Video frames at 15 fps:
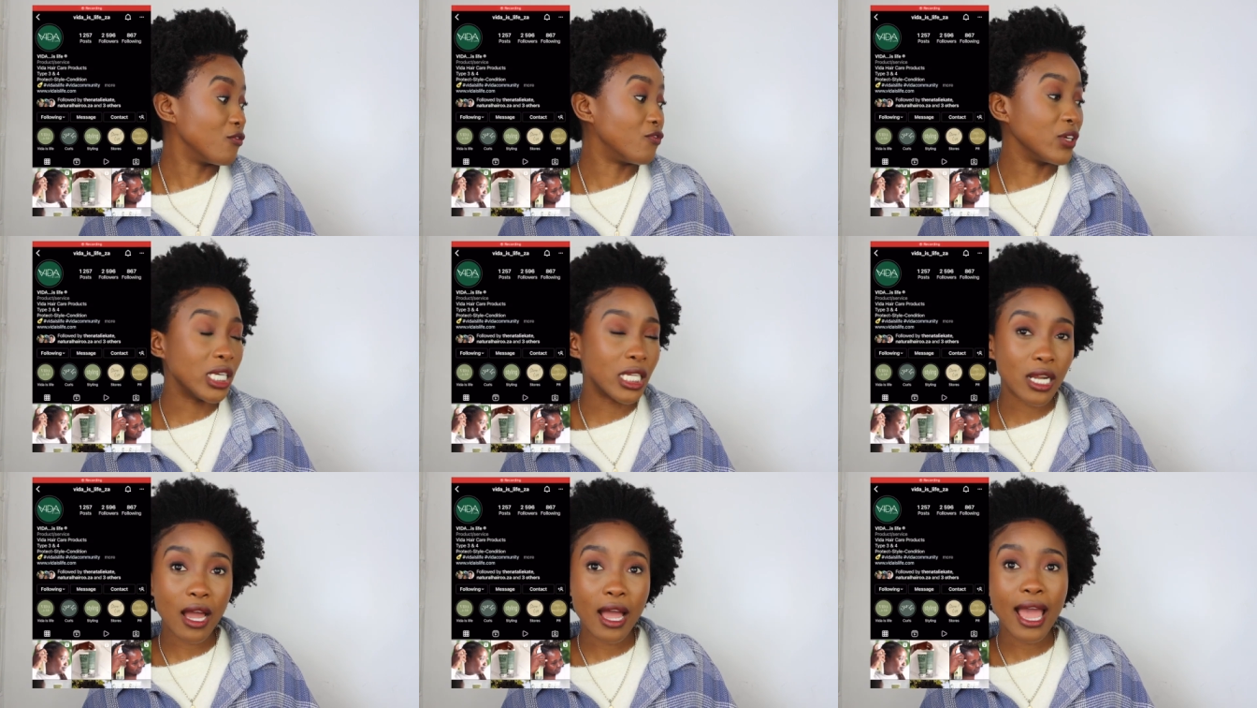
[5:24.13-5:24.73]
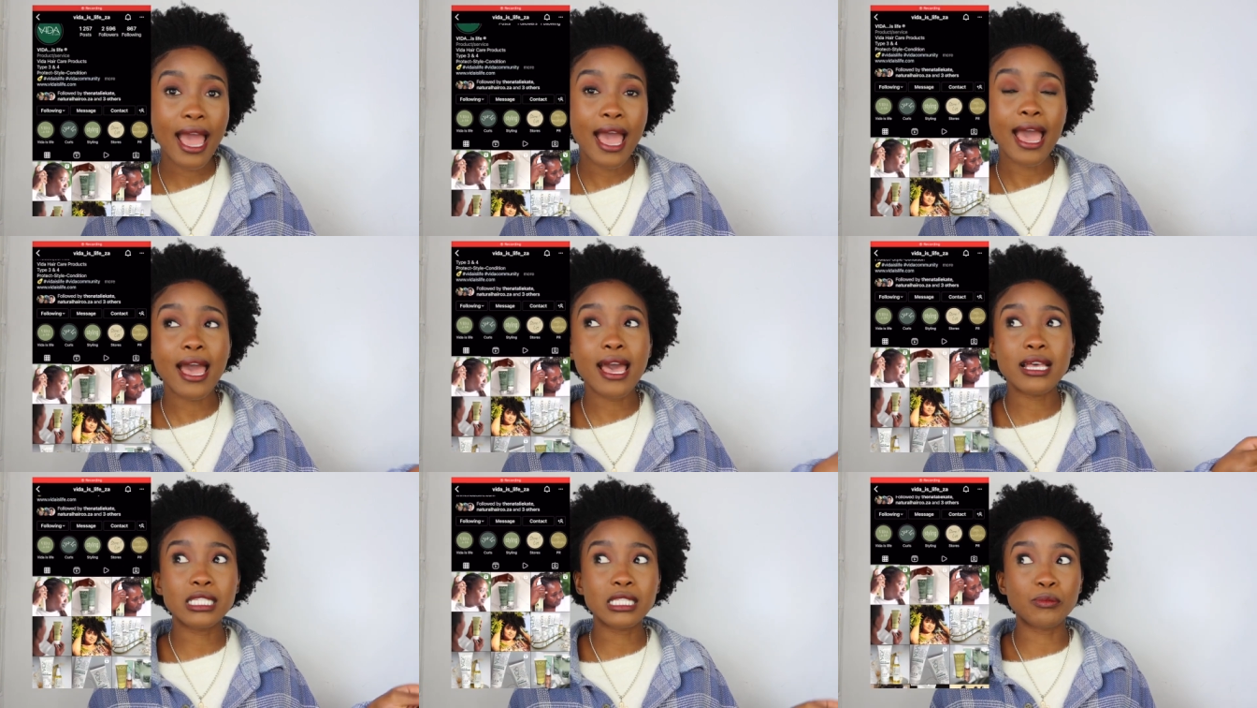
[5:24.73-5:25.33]
Vida
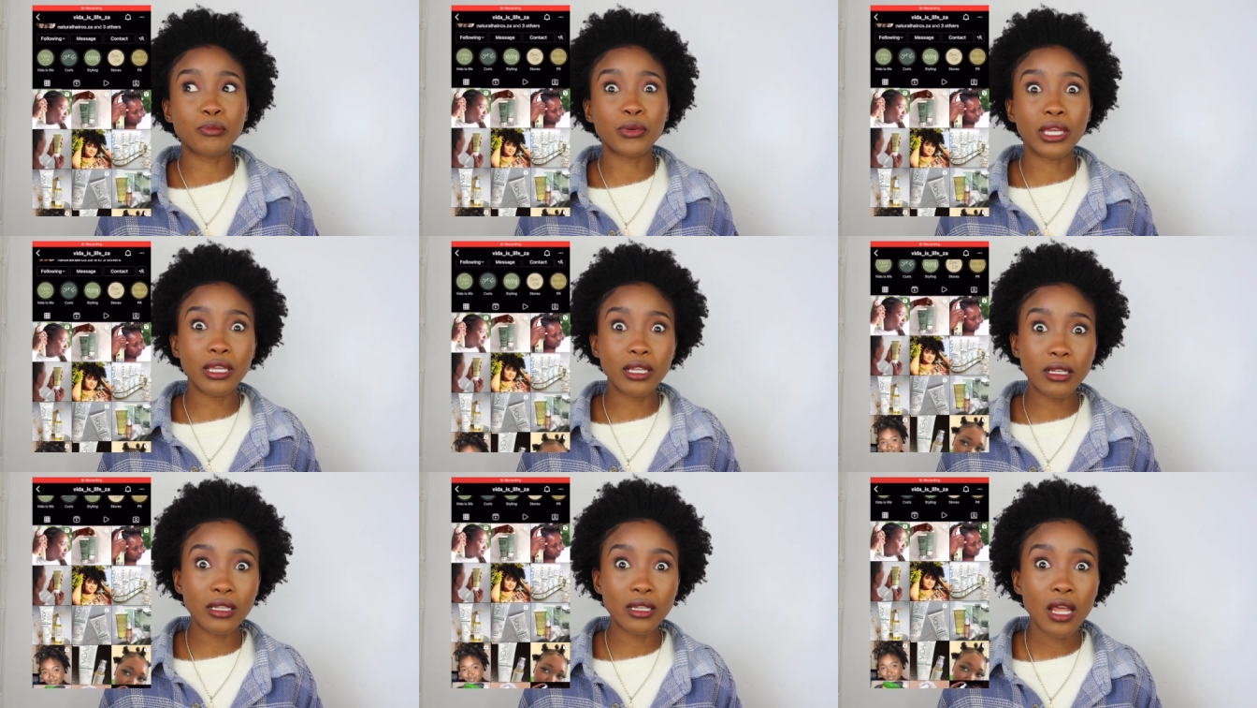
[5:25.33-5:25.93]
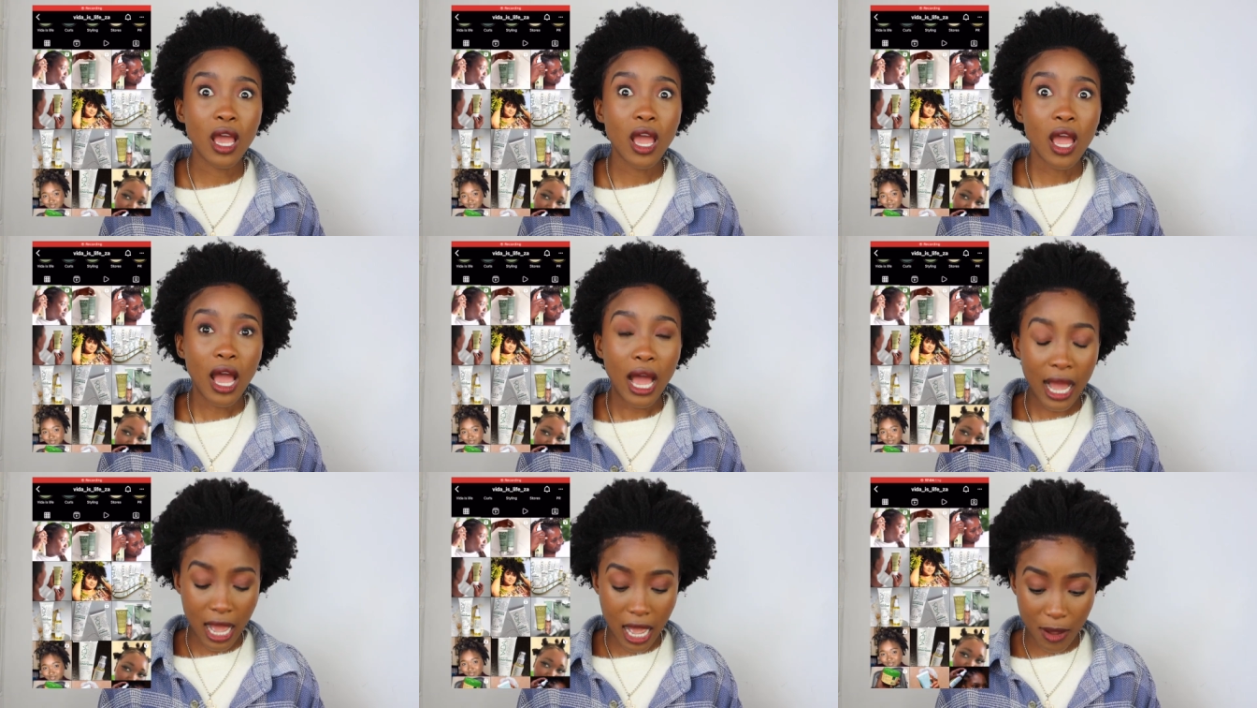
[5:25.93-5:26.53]
has been
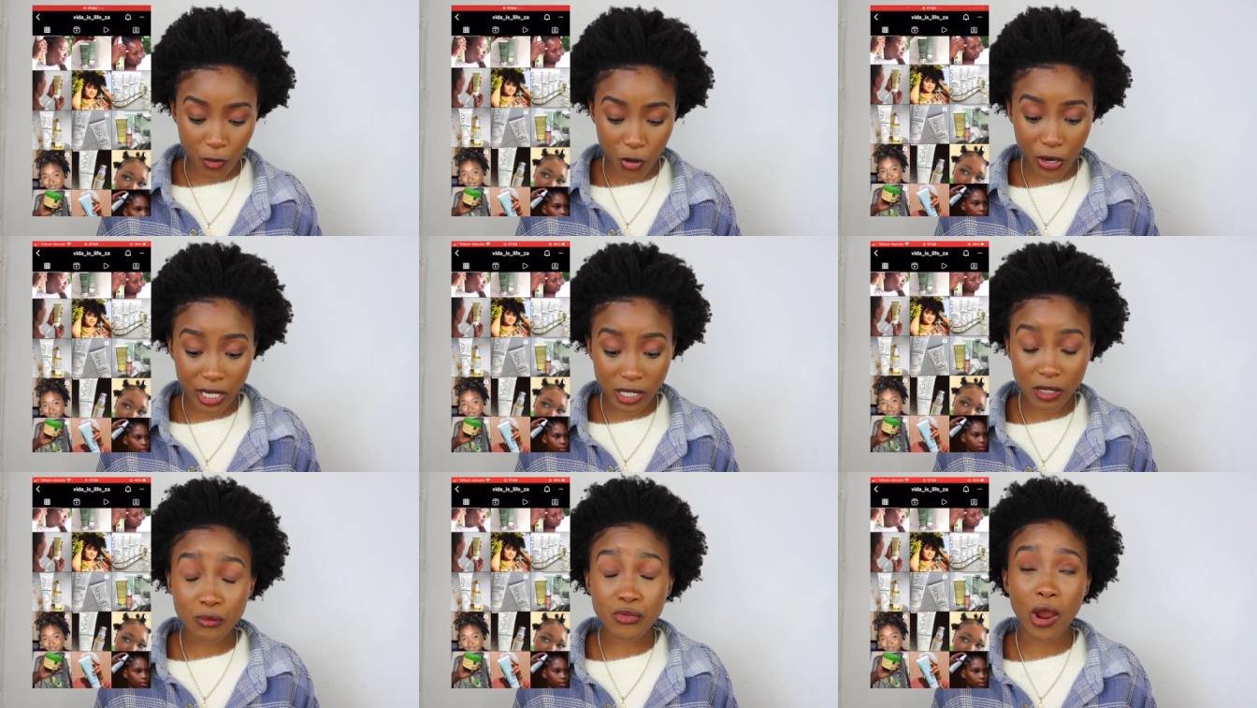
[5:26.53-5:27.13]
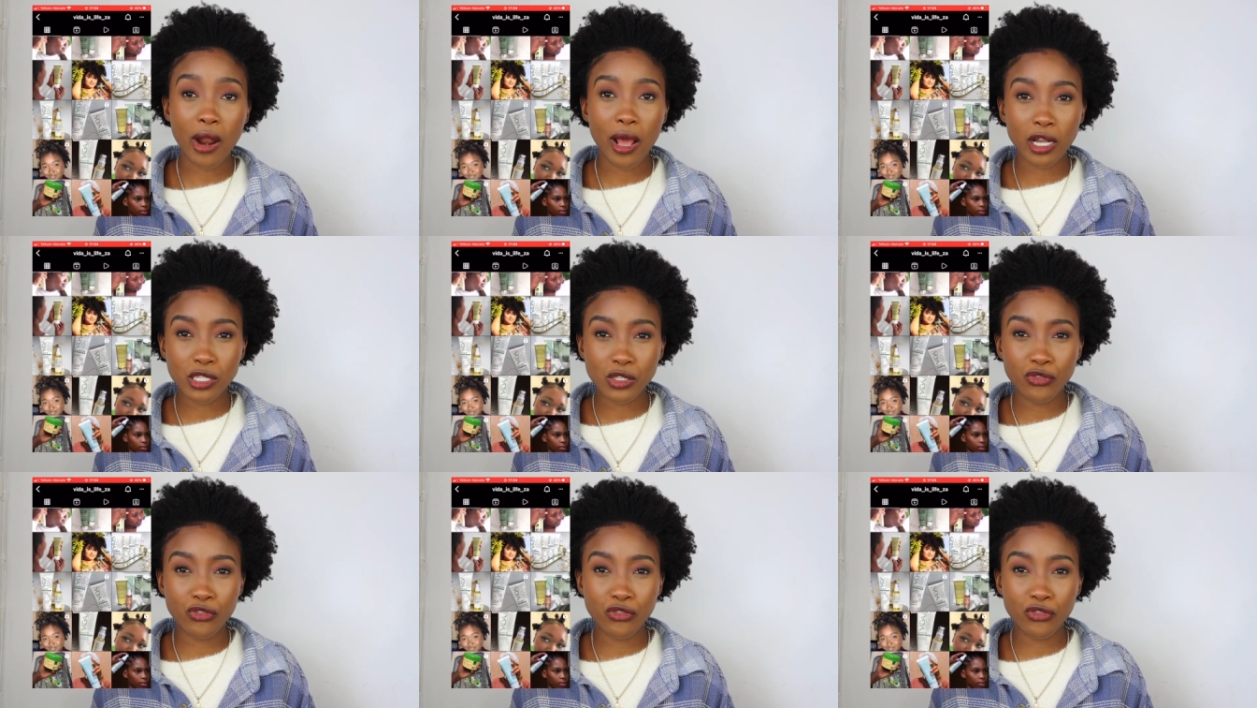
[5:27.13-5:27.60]
um, creating products